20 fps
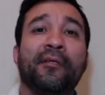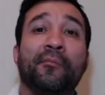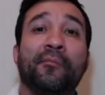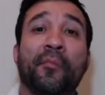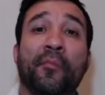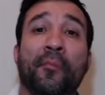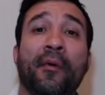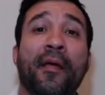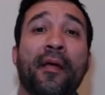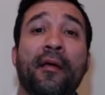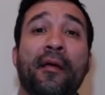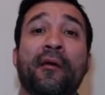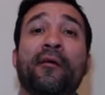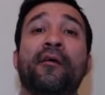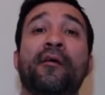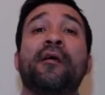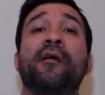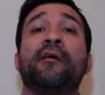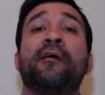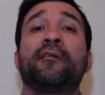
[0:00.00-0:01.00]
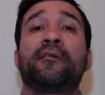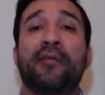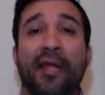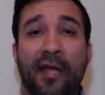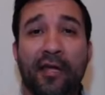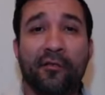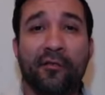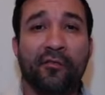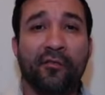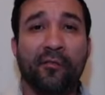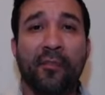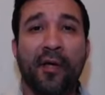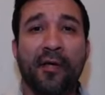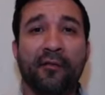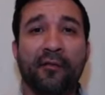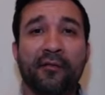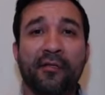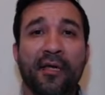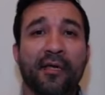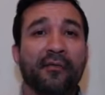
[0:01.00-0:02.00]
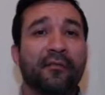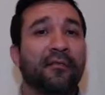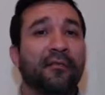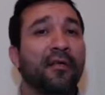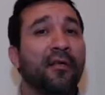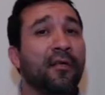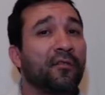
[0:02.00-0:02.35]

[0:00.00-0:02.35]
prepare to answer math tests.